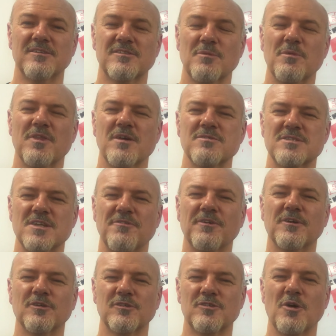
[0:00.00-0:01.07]
some of those
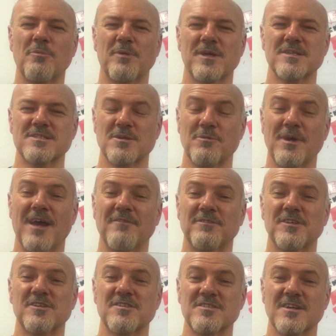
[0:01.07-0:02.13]
difficult topics that we have to
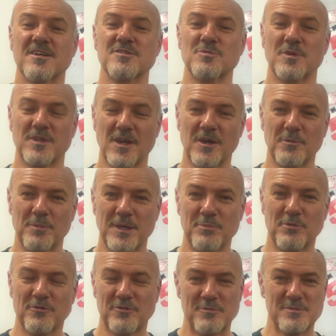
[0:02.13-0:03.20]
discuss with young
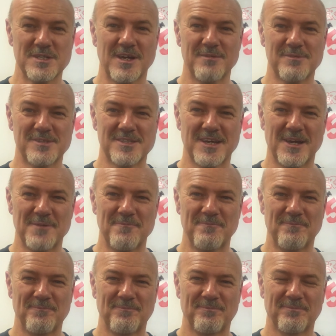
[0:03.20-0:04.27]
people from time to time.
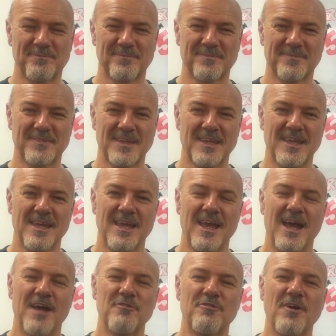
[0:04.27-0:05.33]

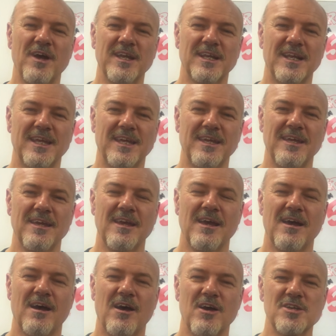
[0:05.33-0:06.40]
And finally,
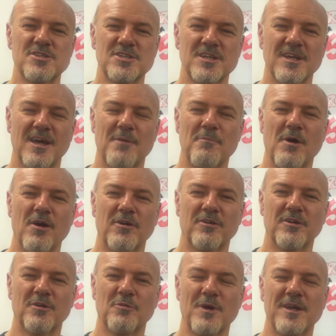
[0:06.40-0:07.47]
Aisha and
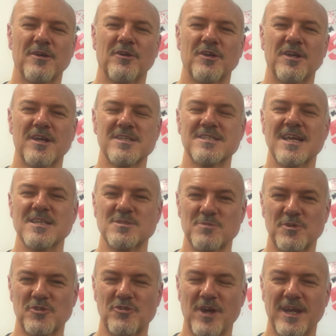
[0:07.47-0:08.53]
Margaret went on an
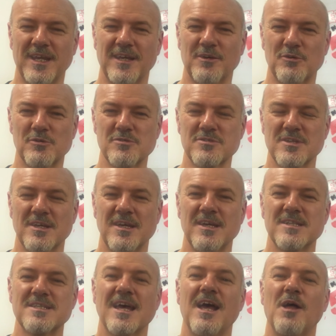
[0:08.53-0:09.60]
assessment training course
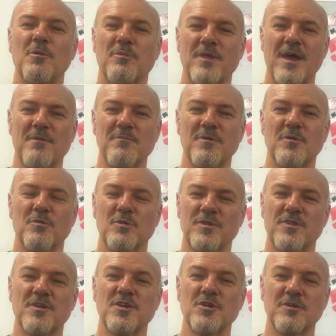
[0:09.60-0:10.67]
to help them with
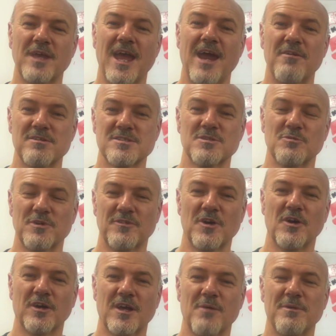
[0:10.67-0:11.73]
the new carers that we've
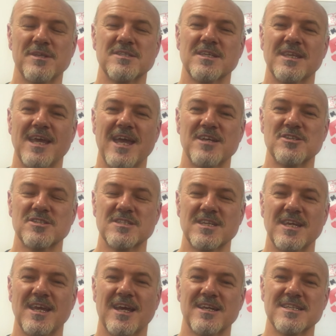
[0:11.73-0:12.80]
got coming to the
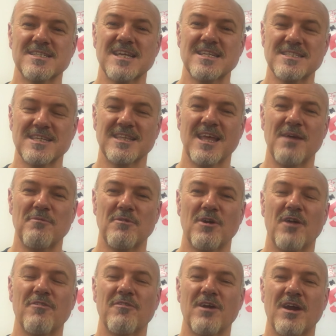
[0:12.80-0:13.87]
agency and assessing them
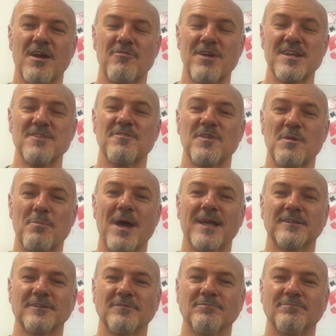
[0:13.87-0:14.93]
ready for the
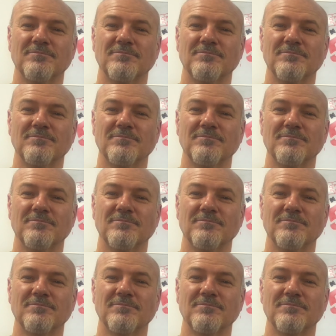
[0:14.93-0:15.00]
panel.